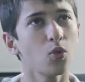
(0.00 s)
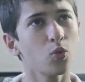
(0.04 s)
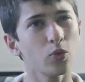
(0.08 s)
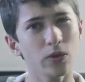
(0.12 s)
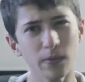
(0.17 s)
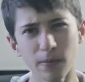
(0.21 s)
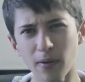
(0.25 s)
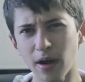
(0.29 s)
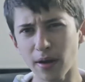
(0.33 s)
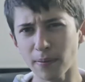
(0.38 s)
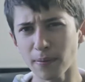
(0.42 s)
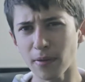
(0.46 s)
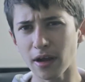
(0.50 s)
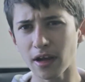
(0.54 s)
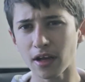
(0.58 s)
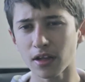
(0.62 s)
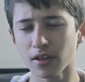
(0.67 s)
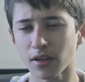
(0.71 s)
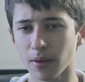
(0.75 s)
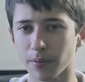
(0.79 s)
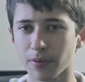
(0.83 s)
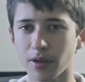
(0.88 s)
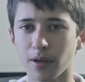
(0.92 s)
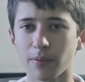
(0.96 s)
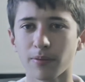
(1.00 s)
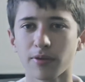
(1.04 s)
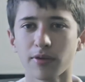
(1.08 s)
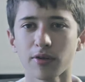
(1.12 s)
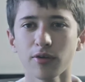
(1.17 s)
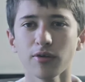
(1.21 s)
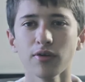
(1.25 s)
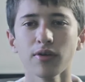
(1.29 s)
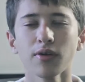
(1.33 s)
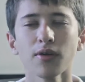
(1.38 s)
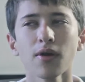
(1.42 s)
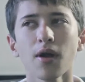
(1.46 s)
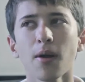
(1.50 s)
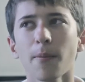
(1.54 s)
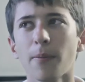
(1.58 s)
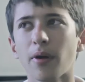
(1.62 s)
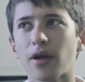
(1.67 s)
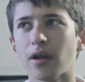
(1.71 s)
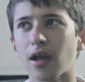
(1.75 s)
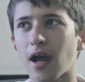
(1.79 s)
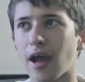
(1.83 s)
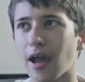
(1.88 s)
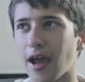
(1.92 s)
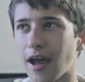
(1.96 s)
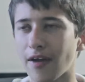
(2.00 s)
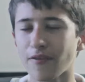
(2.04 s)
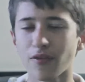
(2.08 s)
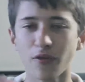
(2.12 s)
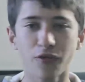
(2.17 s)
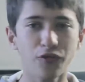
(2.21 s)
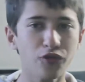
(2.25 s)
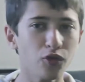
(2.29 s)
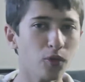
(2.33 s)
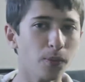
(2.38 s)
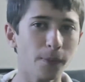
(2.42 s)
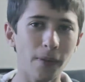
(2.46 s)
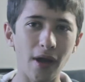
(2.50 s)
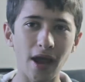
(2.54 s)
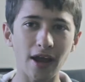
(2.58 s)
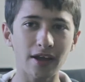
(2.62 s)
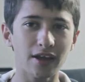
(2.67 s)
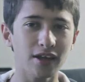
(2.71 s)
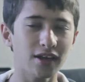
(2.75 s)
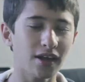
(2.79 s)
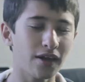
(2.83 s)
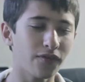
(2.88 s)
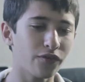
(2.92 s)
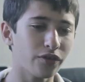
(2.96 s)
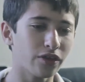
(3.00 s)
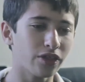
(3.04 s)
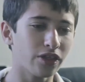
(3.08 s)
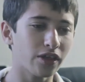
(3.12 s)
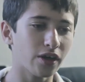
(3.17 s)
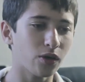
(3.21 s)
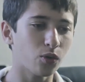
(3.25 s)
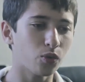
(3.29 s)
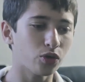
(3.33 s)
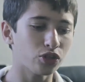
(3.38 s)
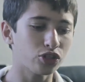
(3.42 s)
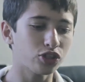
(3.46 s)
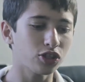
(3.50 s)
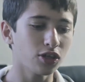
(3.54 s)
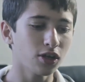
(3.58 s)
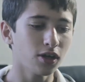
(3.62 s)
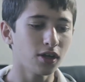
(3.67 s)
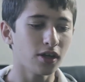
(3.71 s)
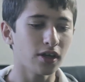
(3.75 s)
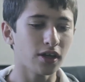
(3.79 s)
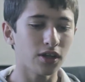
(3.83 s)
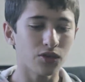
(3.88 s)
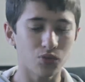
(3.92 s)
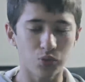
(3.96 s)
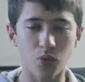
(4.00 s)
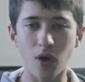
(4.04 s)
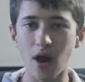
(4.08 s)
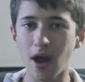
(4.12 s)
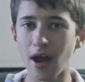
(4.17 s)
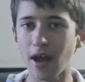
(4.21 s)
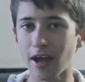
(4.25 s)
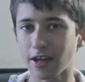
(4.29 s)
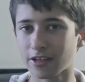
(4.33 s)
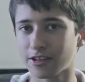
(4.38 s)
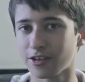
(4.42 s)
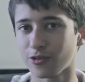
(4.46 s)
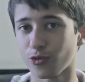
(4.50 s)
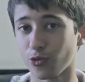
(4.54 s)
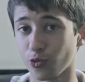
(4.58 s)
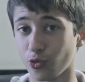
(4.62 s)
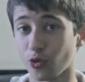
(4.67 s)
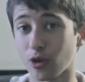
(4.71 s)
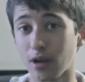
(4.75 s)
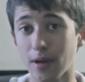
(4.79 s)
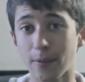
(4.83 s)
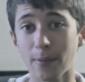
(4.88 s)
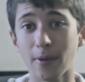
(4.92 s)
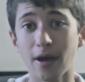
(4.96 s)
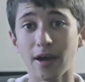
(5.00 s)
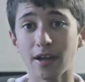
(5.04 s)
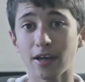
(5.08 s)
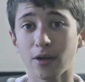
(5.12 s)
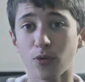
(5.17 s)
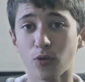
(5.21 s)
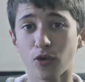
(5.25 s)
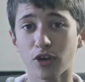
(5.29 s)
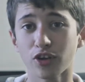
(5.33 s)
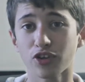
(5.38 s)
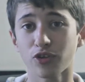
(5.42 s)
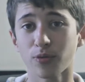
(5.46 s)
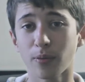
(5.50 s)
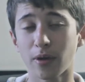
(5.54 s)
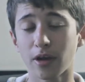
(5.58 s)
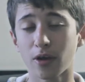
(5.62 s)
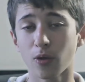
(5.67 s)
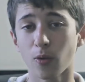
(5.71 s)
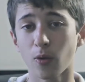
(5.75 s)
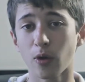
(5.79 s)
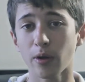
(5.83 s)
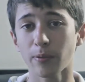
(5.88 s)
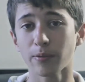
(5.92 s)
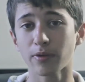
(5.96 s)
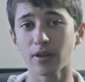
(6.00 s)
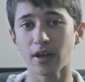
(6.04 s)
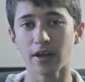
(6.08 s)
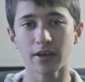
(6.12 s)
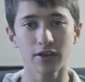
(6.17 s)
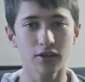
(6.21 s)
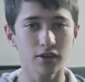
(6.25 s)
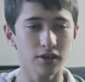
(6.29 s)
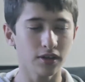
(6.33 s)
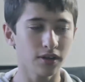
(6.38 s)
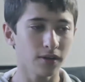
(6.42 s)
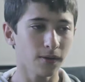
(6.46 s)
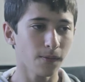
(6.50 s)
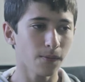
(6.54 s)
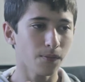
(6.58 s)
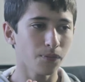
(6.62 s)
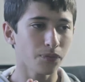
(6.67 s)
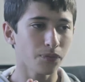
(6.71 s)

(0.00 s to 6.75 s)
We might make it sometime soon, but I have a full pack and everything, which is why I actually really badly wanted to make a website because